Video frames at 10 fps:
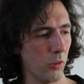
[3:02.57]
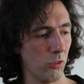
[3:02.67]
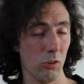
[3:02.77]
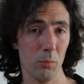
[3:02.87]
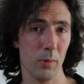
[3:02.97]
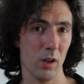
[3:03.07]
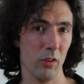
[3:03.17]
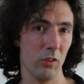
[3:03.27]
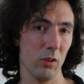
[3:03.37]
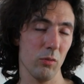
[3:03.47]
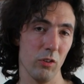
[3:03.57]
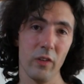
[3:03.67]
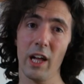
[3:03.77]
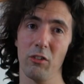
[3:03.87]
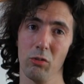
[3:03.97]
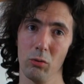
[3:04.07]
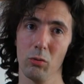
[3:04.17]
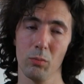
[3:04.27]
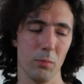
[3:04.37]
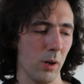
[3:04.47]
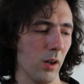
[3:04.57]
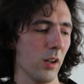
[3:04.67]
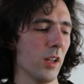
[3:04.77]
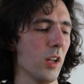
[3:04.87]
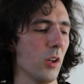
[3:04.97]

Shuddha Ma, the natural Ma.